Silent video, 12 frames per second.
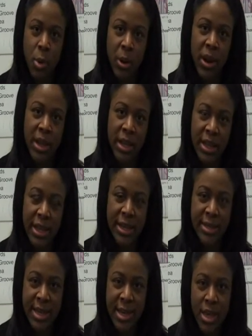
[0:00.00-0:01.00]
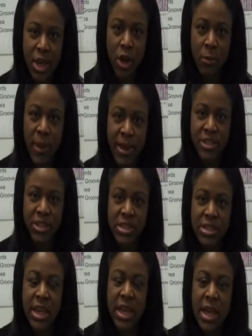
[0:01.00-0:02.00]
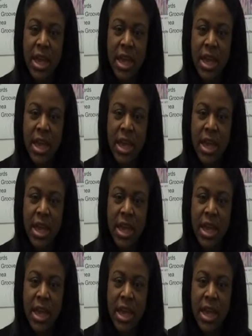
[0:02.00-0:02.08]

or in clinic taking care of patients,